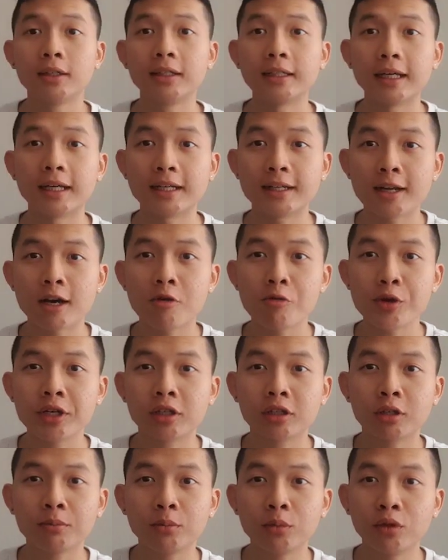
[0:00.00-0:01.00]
And now we're
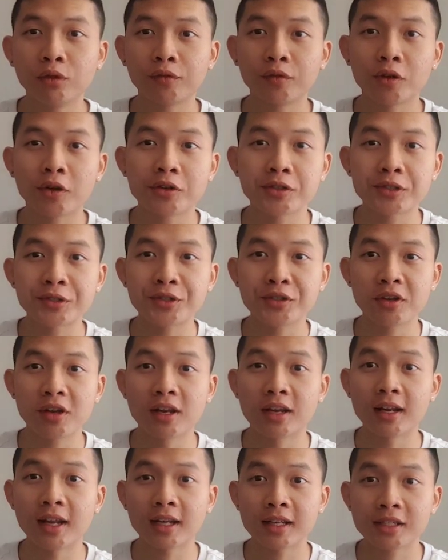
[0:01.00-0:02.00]
gonna move on to
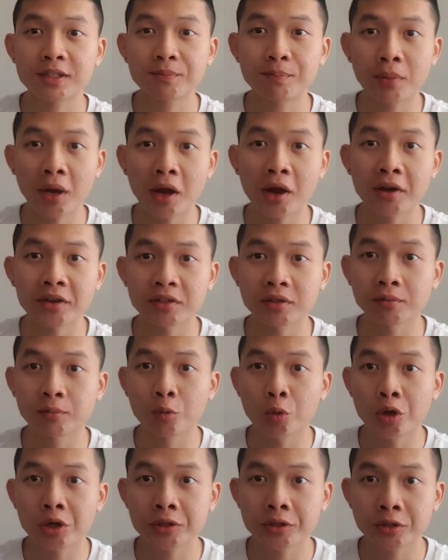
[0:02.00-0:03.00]
the next pairs
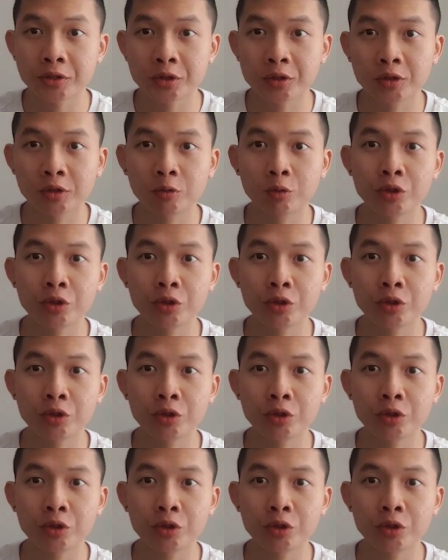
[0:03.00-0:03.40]
of words,